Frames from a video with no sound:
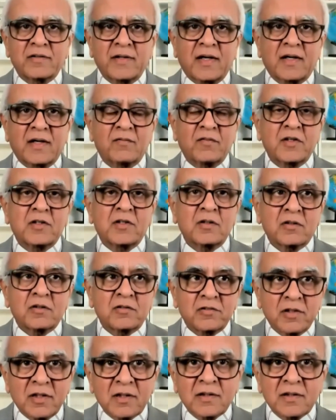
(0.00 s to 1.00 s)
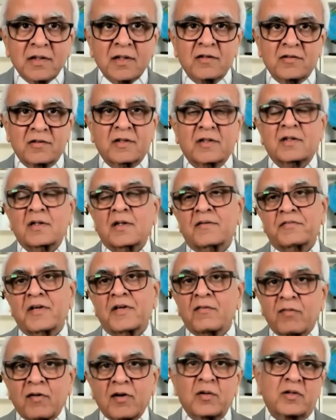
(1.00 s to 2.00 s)
and with your circle of
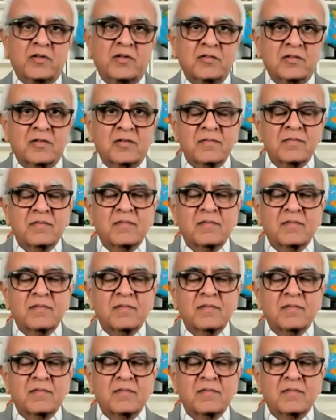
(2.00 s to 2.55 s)
influence.